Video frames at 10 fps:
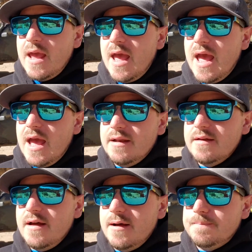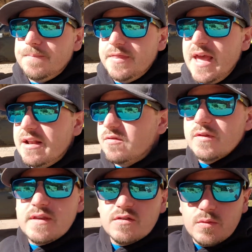And that is
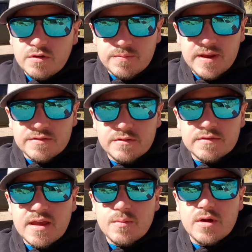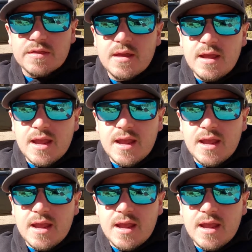what these wheel spacers came with,